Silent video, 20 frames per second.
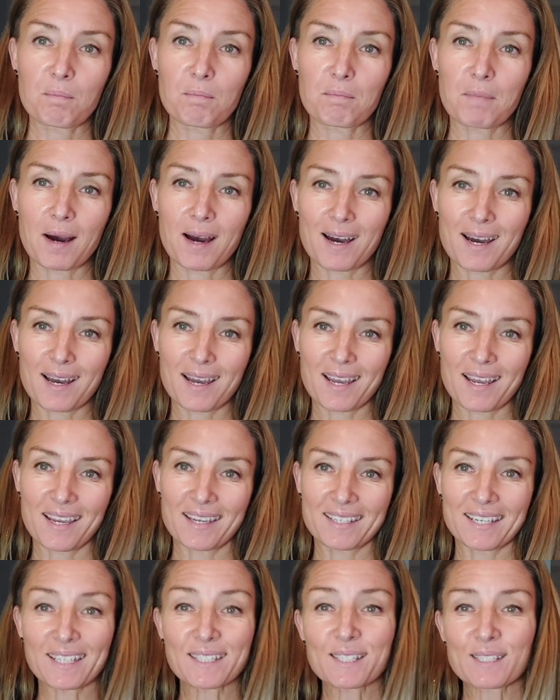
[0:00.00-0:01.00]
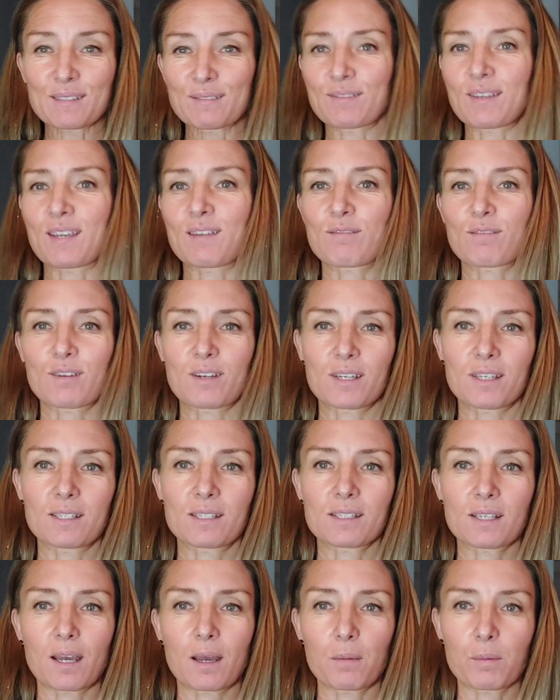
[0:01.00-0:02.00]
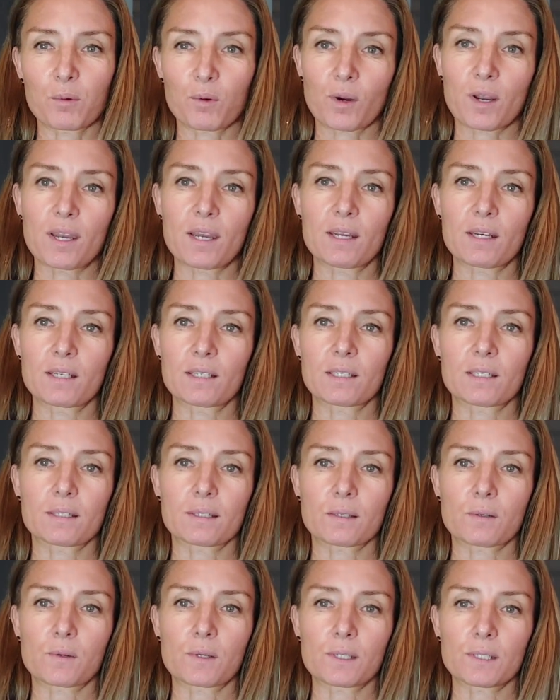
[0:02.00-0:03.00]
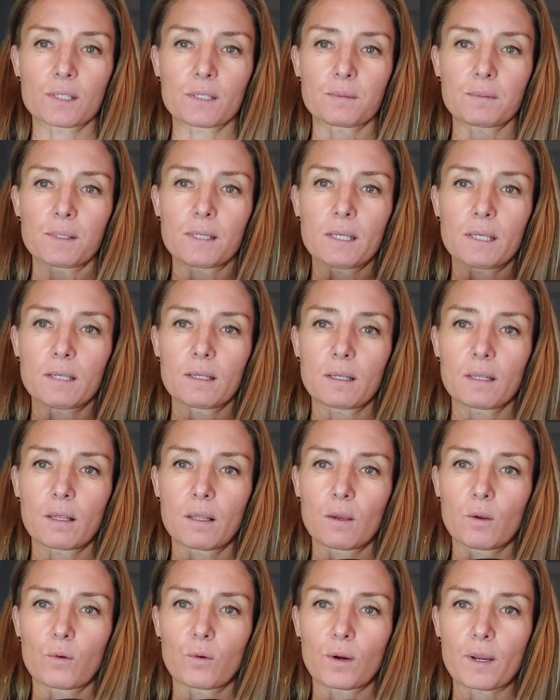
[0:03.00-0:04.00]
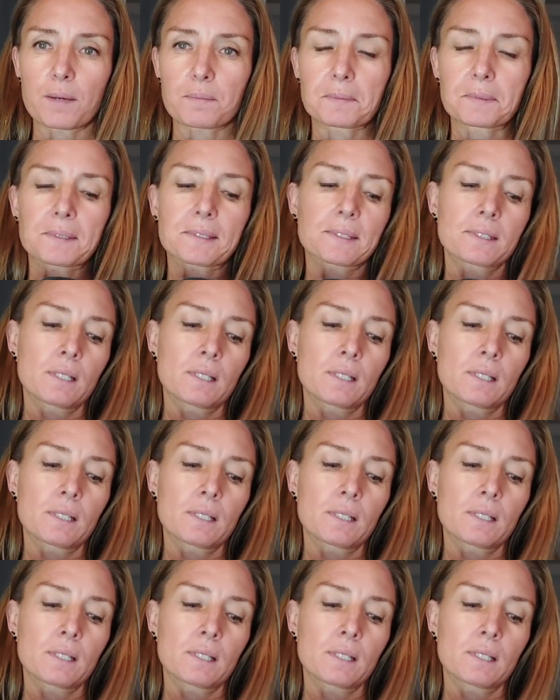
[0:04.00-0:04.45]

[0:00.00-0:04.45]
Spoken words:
My next favorite upgrade is going to be grips.